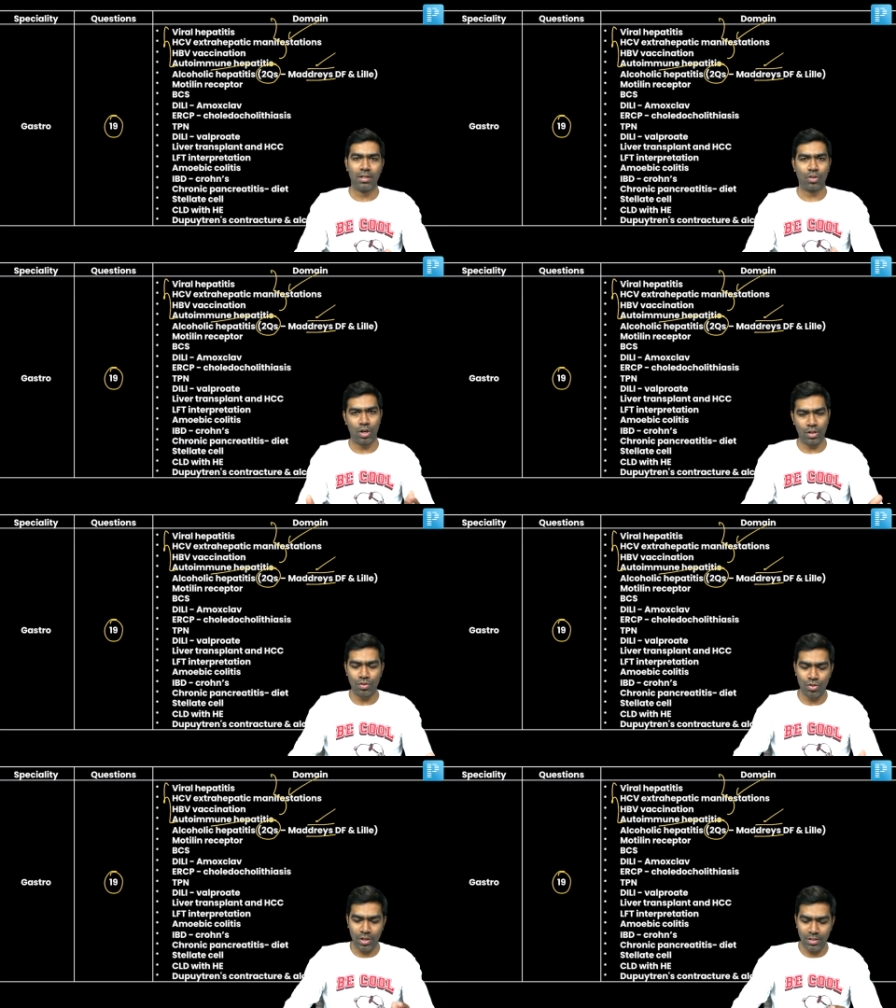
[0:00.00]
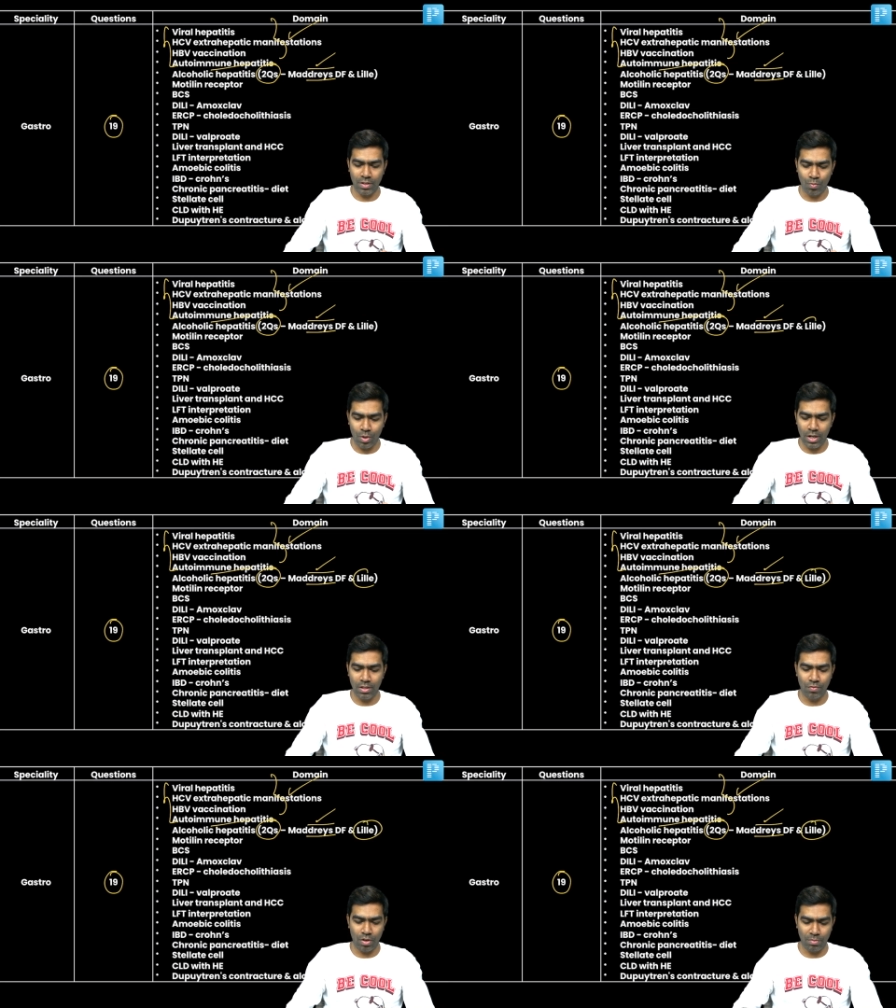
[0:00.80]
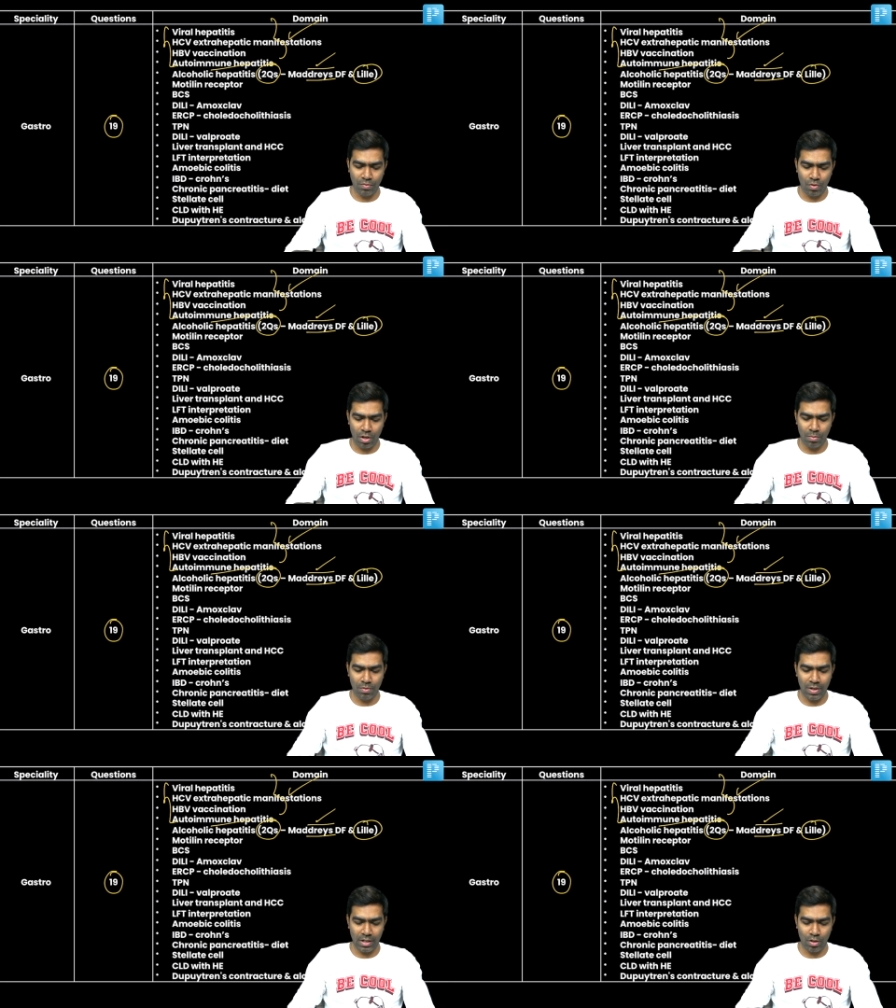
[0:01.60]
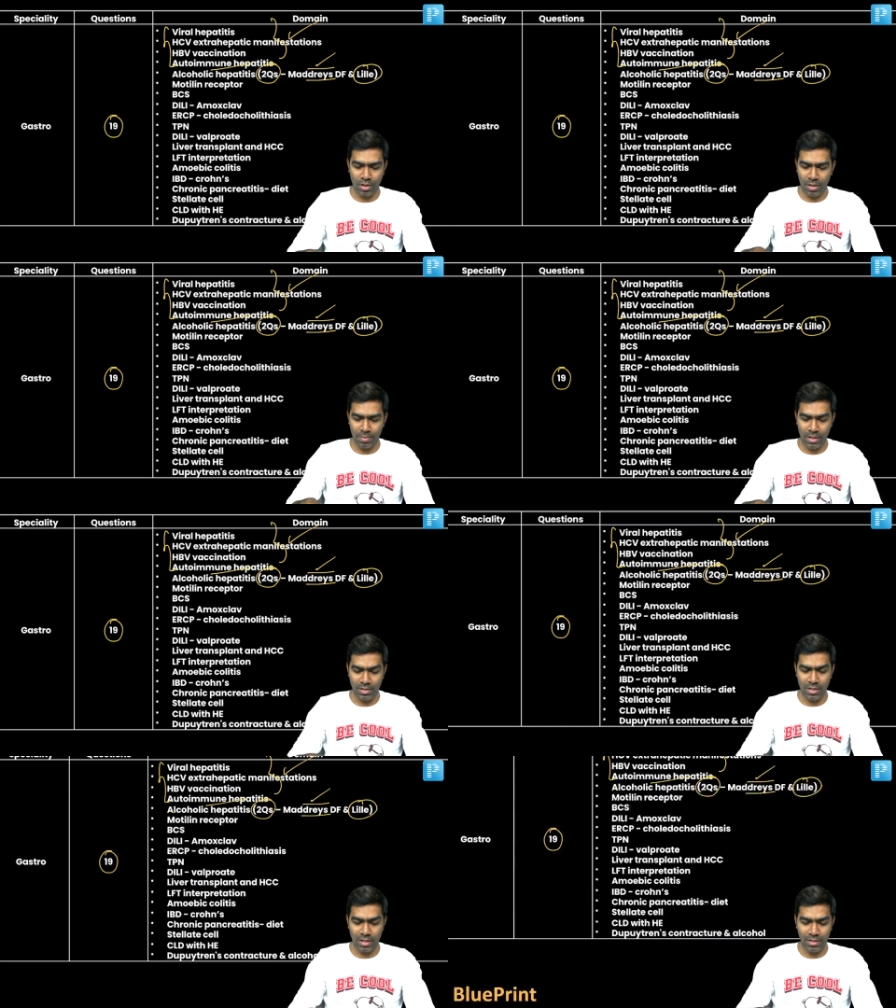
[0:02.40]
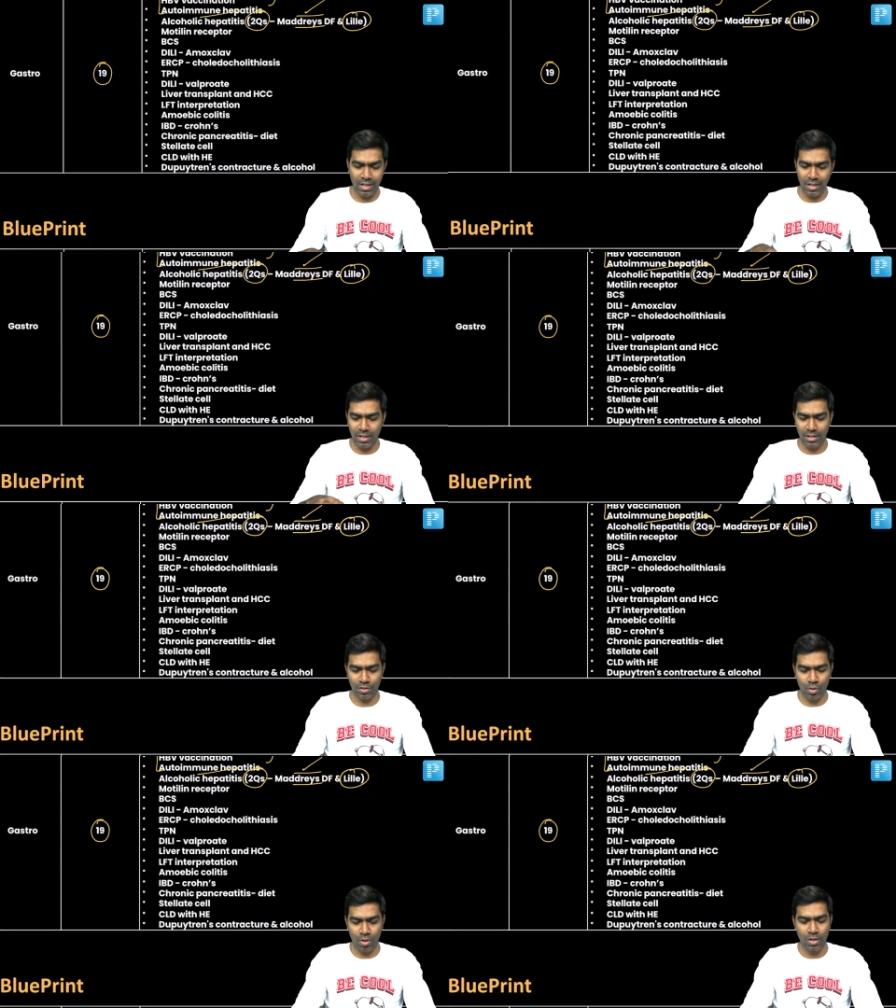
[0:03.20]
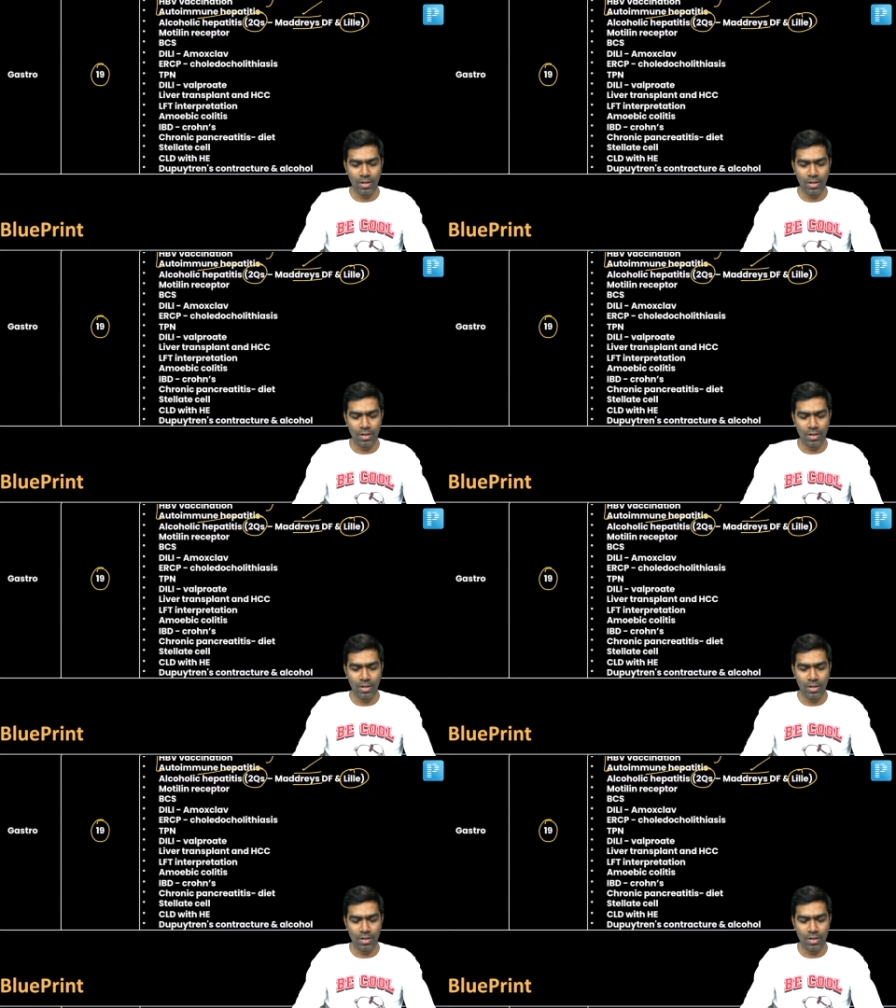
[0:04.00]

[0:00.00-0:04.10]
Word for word: corticosteroids, and 1 in the form of follow-up of alcoholic hepatitis, that is the Lilly score.